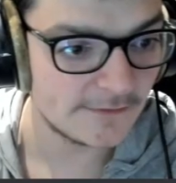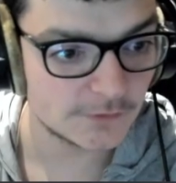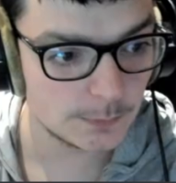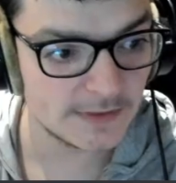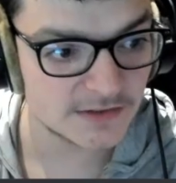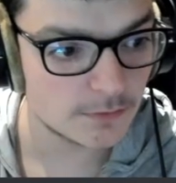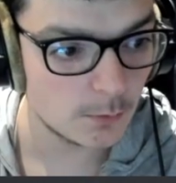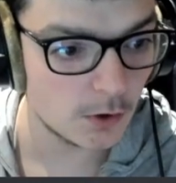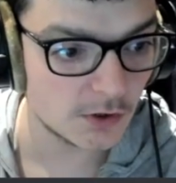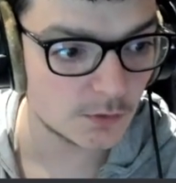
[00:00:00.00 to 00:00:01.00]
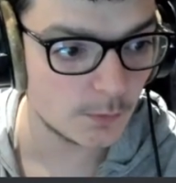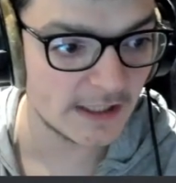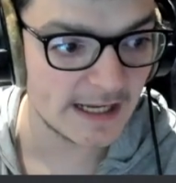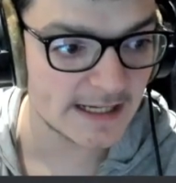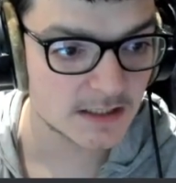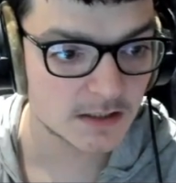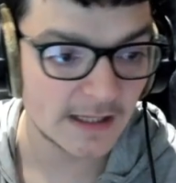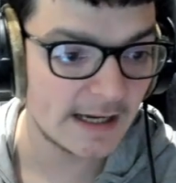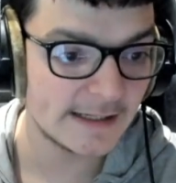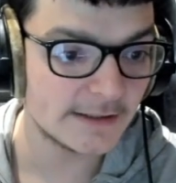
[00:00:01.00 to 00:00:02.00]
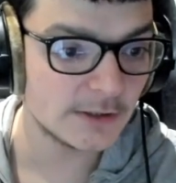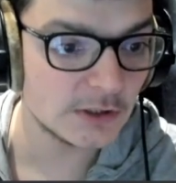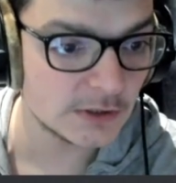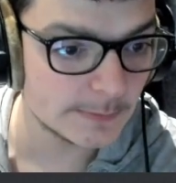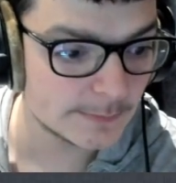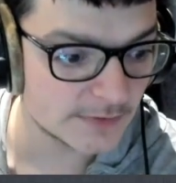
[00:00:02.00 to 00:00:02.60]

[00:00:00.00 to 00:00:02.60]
And from this reward we get iron ore.